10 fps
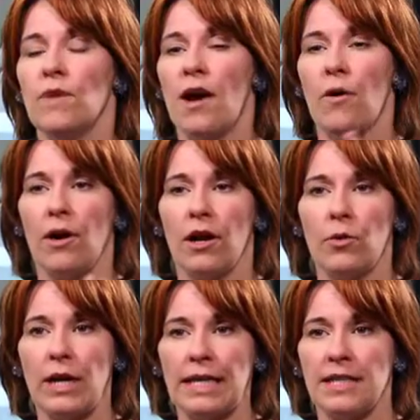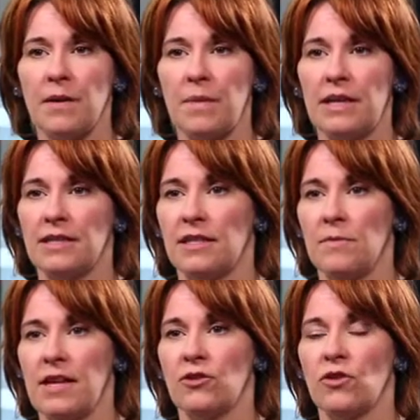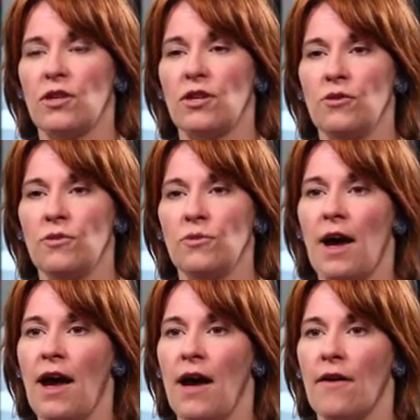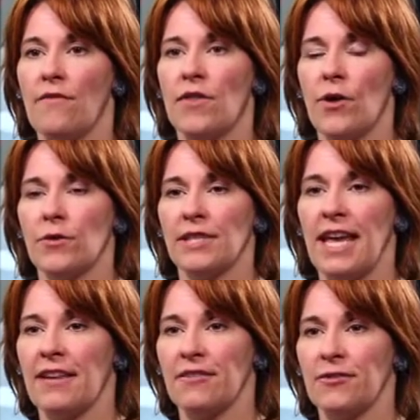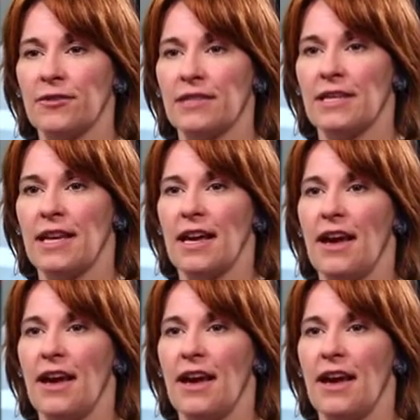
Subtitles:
Now, a quick tip is to make sure that you have those handles